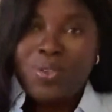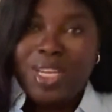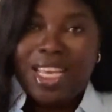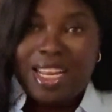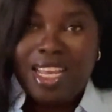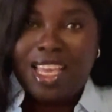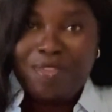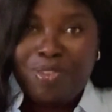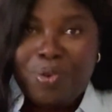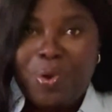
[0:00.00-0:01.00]
only can it
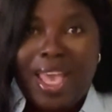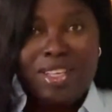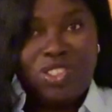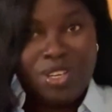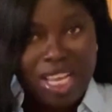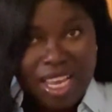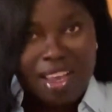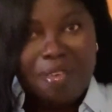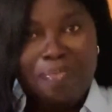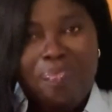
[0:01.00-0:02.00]
give you extra
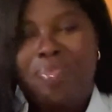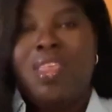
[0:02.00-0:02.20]
income,